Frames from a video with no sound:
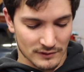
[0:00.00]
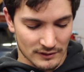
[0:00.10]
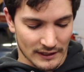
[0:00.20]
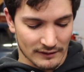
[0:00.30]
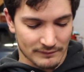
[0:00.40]

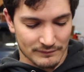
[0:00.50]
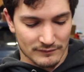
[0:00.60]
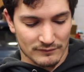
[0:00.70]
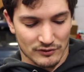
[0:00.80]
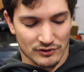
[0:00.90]
like
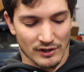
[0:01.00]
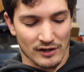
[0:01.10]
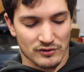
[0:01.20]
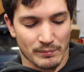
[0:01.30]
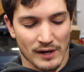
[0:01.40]

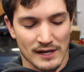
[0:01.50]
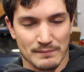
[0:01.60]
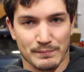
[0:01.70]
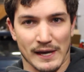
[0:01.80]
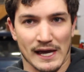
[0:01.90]

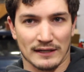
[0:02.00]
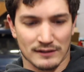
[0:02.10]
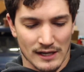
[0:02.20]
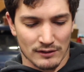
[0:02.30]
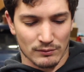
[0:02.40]
Scotch-Brite pad
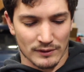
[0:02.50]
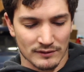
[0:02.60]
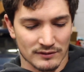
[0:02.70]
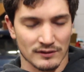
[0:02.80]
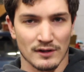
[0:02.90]
kind of
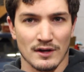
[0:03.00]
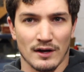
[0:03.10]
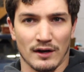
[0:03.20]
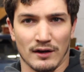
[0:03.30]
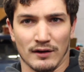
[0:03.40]
ones.
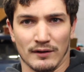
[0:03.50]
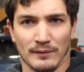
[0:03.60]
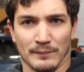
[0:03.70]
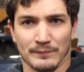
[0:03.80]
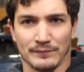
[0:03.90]

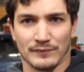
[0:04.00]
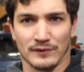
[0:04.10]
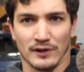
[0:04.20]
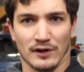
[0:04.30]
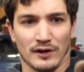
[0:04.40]
You
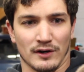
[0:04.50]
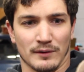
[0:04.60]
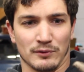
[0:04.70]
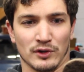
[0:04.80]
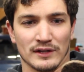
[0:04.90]

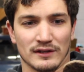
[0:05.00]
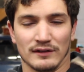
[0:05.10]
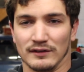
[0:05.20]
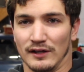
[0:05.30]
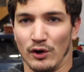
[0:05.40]
can get
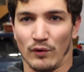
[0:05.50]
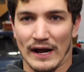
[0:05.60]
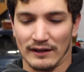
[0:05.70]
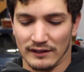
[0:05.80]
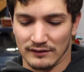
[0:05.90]
these at
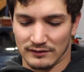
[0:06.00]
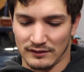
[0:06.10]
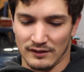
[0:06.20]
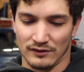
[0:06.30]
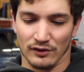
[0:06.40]

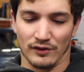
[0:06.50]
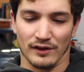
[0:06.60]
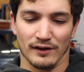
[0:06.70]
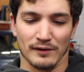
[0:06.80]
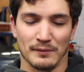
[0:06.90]
O'Reilly's. They're
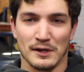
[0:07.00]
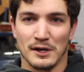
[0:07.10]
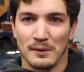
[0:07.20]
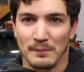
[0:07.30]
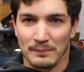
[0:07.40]
the
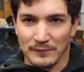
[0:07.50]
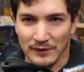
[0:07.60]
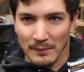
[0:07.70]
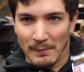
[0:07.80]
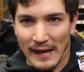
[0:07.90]

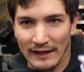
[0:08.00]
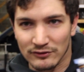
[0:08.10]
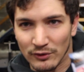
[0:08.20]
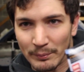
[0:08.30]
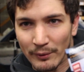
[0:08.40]

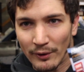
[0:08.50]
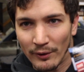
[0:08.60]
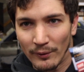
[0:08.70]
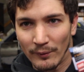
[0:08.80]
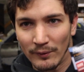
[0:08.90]
Master
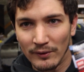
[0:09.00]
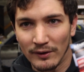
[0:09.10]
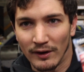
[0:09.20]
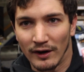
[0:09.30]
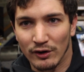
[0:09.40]
Pro
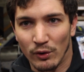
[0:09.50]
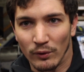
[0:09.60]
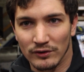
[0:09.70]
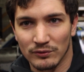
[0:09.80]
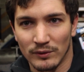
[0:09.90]

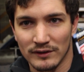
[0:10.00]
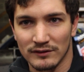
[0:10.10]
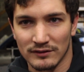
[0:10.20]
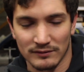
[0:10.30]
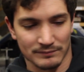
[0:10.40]
coarse
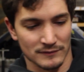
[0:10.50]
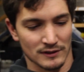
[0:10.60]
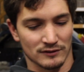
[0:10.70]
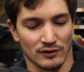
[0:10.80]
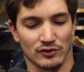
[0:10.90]
ones.
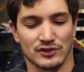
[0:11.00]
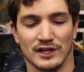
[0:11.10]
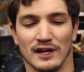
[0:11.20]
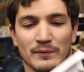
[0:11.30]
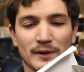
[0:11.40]
So there's
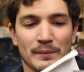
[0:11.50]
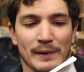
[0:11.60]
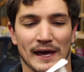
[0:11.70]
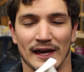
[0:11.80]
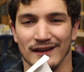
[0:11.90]
10 of them in a
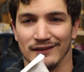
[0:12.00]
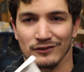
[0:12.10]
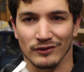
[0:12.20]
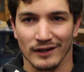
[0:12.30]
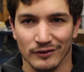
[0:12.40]
pack. I
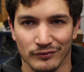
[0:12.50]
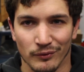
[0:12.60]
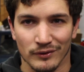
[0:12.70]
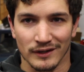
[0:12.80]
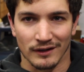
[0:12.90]
think they're like
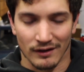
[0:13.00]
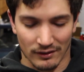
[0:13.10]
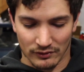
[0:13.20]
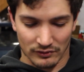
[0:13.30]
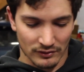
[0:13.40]

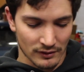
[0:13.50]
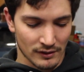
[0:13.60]
$14.